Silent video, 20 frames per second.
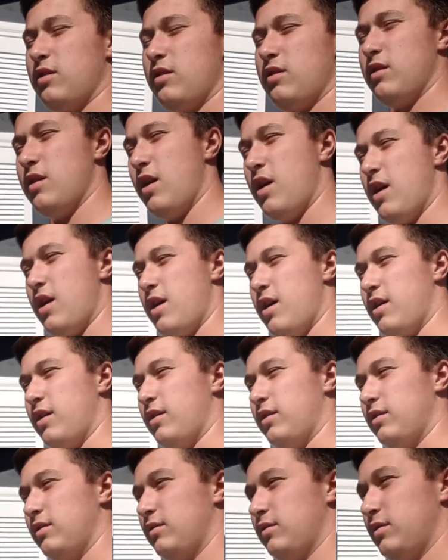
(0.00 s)
the
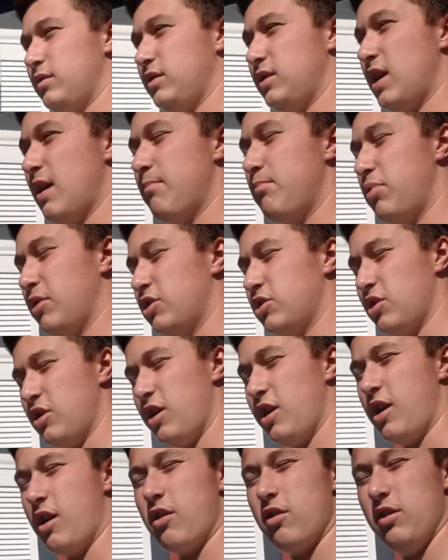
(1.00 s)
temperature
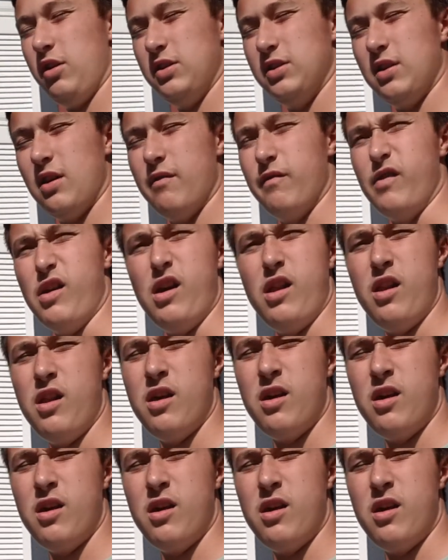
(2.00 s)
increase of it,